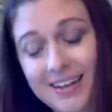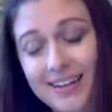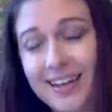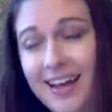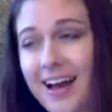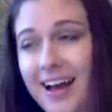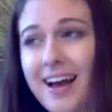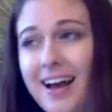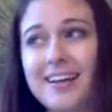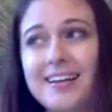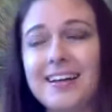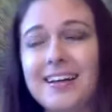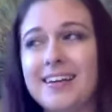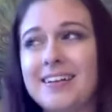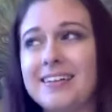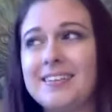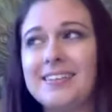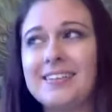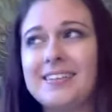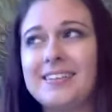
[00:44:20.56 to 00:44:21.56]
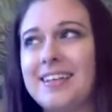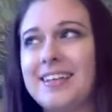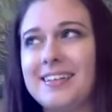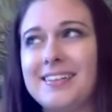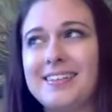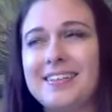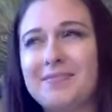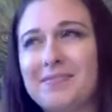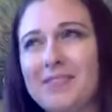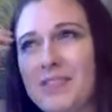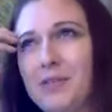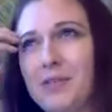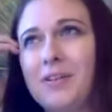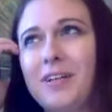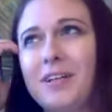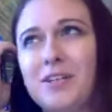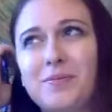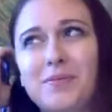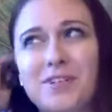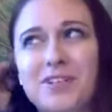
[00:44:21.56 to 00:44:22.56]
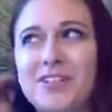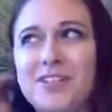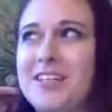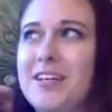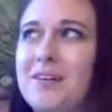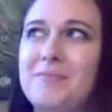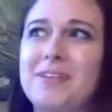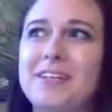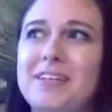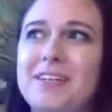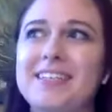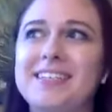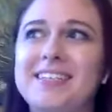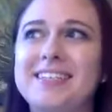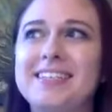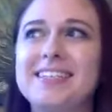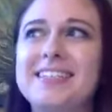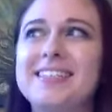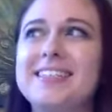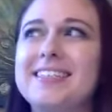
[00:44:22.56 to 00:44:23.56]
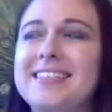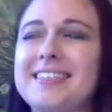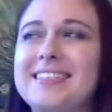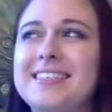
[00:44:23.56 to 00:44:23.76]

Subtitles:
I'm so glad you mentioned that, because